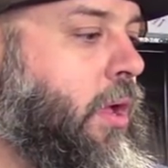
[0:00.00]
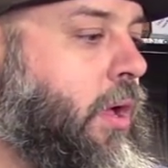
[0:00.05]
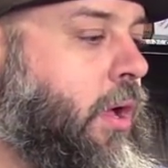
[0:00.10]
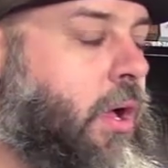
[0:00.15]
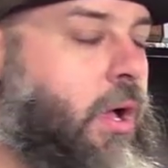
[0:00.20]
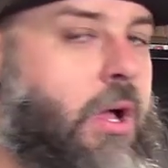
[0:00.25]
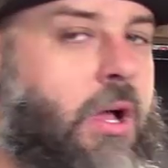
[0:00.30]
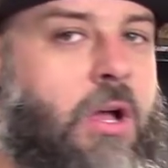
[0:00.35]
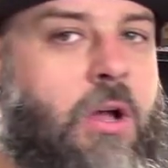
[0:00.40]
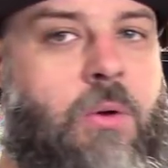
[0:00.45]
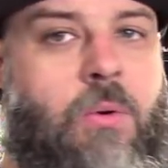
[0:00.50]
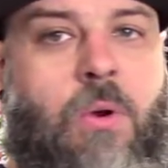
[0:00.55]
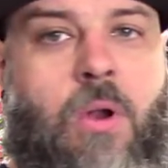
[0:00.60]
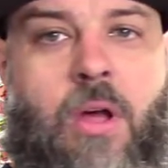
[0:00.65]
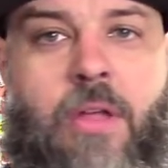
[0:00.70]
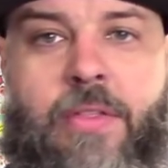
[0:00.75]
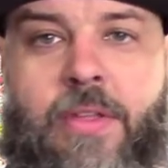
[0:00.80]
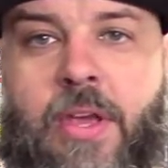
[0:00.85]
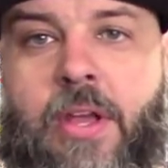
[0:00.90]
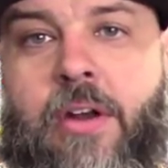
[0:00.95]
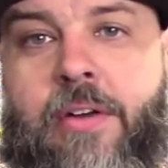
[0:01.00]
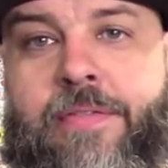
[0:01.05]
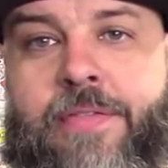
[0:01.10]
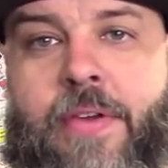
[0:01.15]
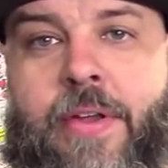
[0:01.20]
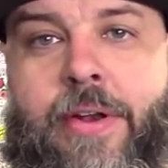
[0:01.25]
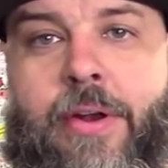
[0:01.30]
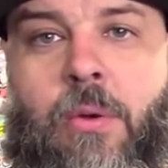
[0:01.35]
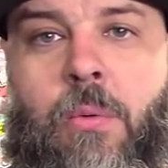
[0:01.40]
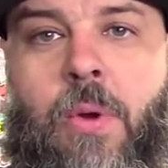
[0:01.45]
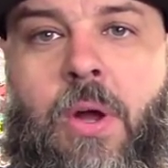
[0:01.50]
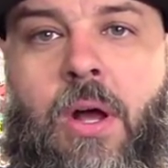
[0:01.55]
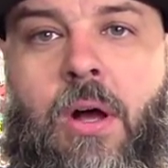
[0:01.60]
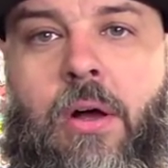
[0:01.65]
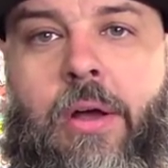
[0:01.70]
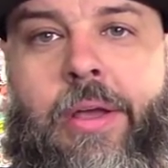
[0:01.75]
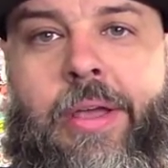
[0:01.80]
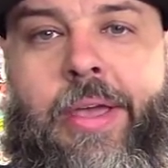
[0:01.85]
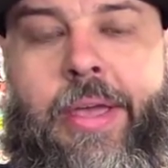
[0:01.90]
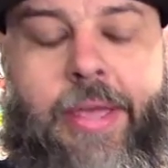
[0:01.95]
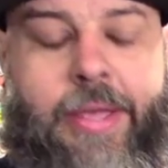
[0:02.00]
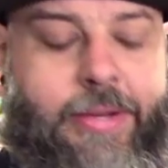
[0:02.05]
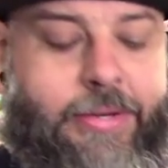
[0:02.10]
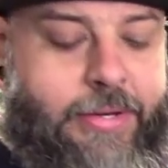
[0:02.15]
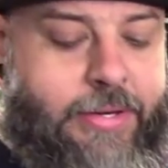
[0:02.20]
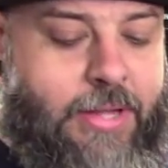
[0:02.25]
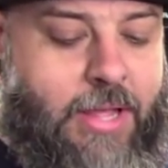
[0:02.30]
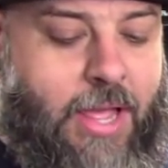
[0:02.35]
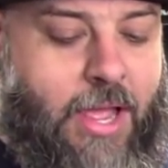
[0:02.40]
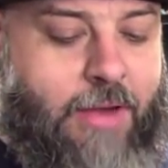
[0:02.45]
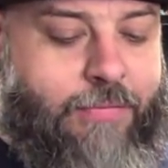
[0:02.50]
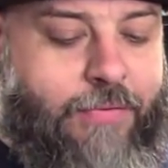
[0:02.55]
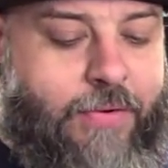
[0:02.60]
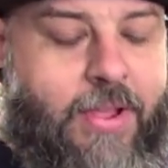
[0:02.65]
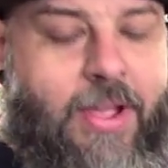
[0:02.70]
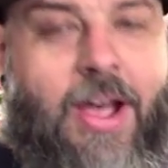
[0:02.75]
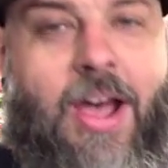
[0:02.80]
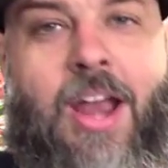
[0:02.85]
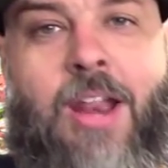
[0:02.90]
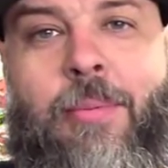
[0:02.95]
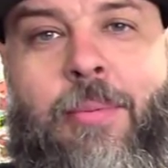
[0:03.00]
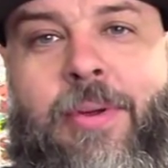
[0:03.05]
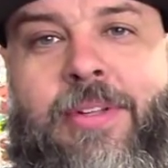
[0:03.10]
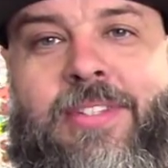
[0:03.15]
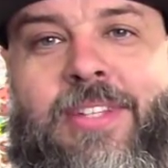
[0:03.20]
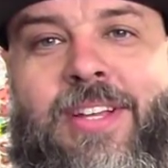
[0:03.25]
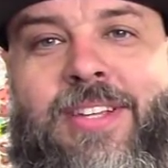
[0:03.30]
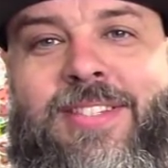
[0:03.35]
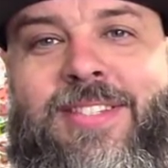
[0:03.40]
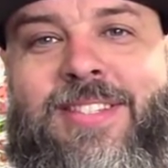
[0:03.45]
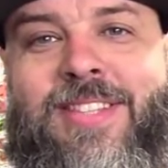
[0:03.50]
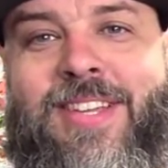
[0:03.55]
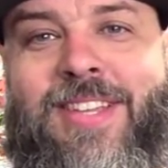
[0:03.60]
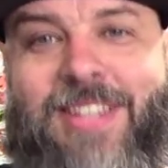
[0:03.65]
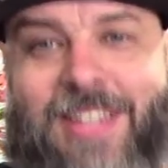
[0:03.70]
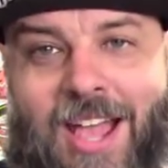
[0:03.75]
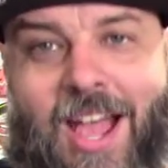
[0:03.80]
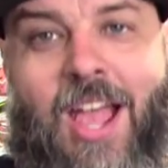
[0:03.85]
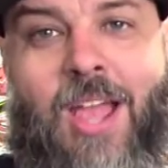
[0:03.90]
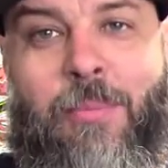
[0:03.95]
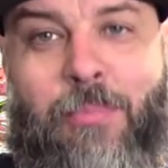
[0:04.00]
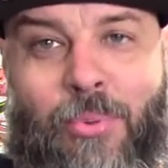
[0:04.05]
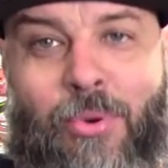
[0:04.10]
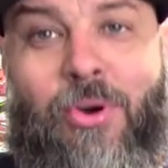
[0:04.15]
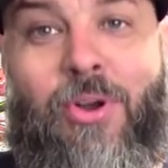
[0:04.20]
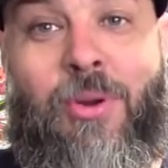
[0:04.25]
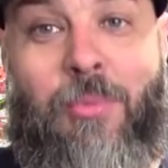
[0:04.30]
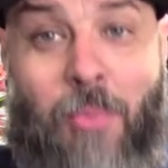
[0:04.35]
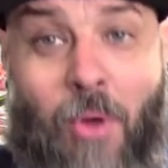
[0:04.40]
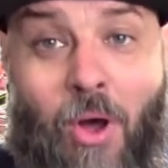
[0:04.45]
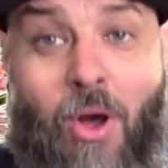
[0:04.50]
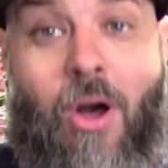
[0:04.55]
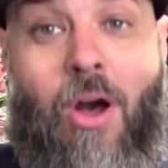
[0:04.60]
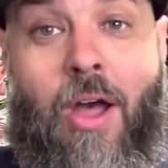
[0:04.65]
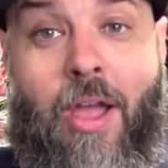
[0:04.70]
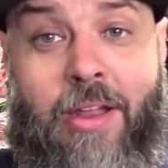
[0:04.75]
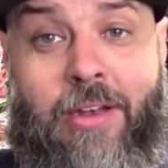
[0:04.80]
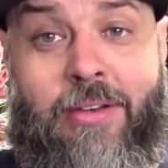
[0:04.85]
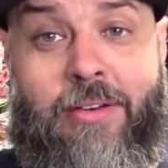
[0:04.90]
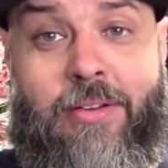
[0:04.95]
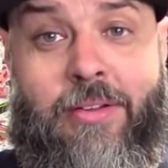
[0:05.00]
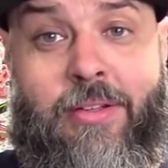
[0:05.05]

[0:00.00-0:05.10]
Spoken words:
were on the inner fender well, and I forgot about this. The guy put them on